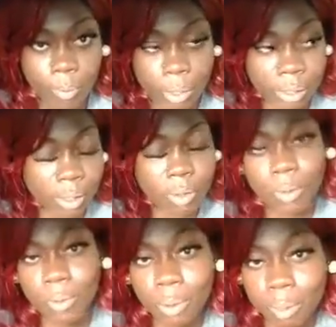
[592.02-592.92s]
went to
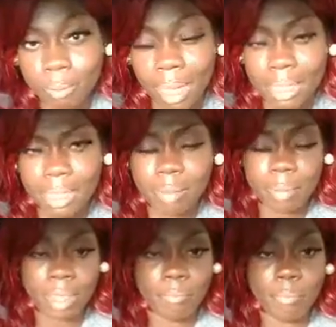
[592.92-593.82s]
school and got
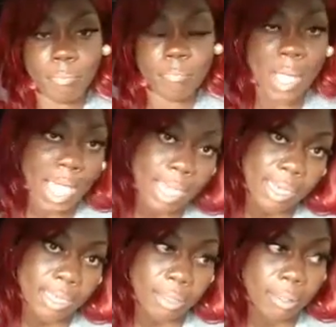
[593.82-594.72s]
suspended from
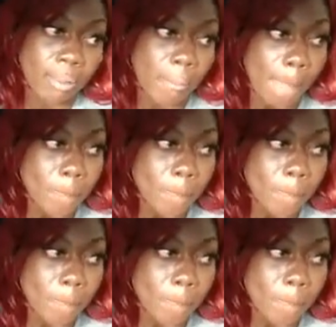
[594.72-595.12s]
fighting,